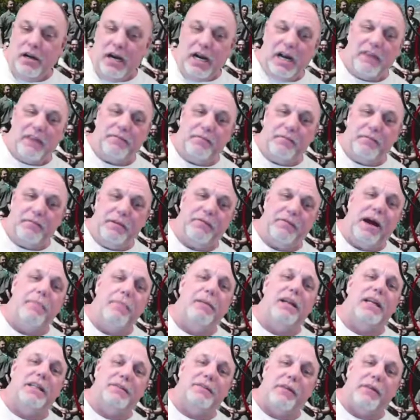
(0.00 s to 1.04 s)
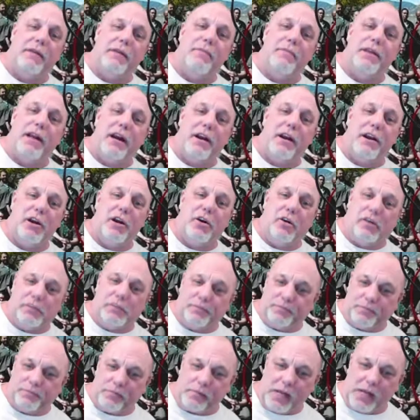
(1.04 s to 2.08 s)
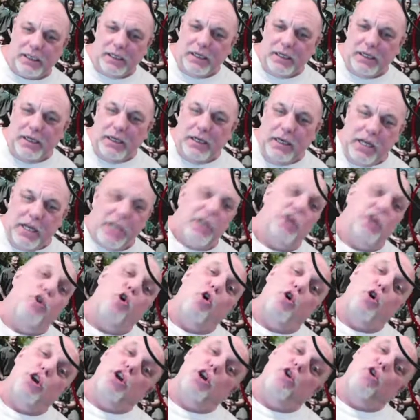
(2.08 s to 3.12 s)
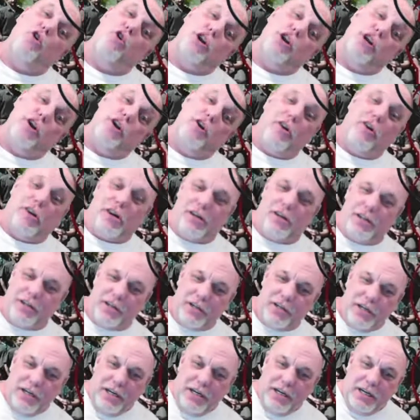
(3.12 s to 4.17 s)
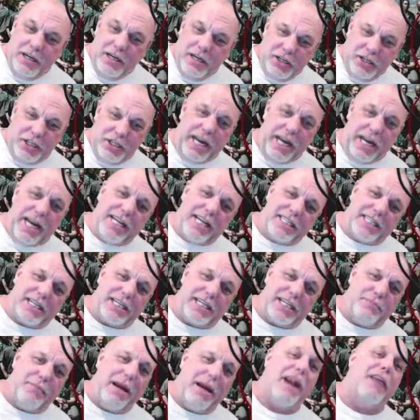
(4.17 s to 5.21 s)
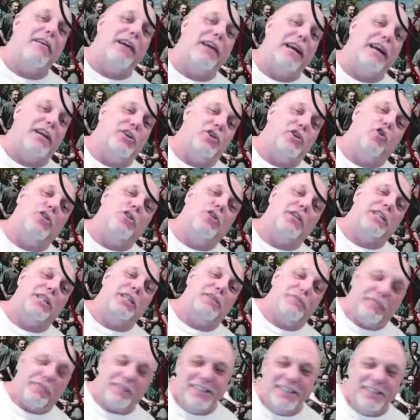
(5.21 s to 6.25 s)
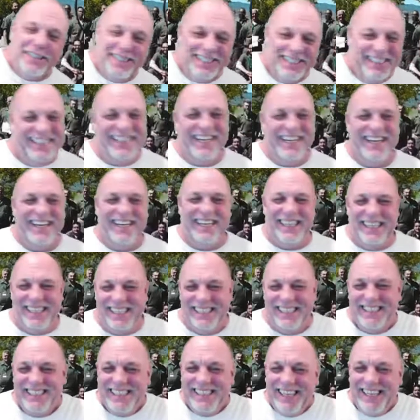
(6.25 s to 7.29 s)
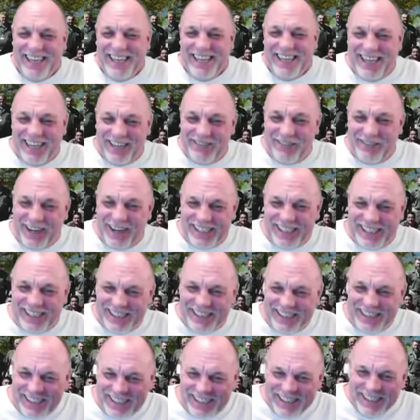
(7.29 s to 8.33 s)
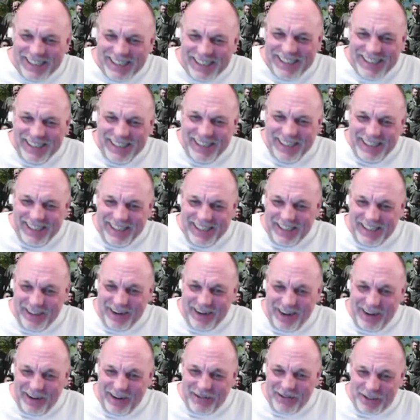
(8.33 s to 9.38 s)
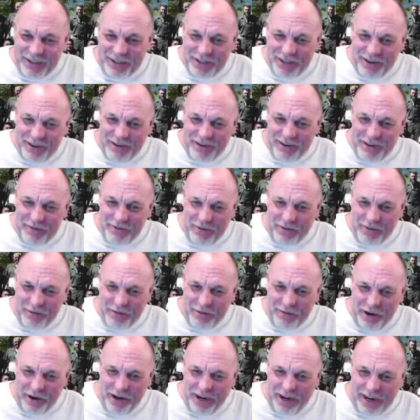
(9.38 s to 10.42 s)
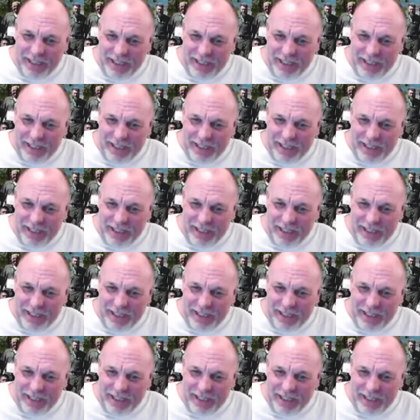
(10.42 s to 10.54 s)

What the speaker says: Half my family's from there, you know. You know. Jesus, Mary, and Joseph. Anyways, a little Irish there humor for you.